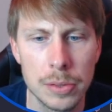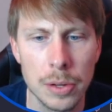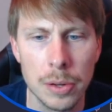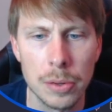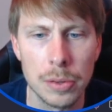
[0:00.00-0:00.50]

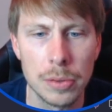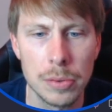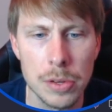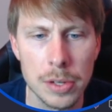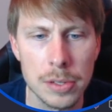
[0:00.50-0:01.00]
So
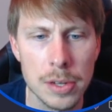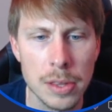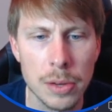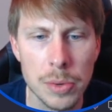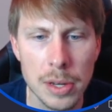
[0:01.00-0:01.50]
you can see
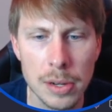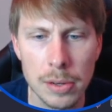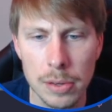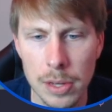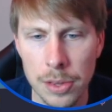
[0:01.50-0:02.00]
that we
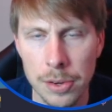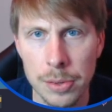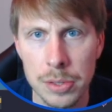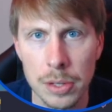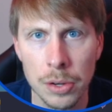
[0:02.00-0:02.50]
can either
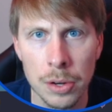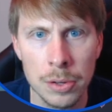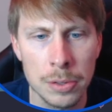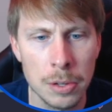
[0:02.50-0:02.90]
use the curl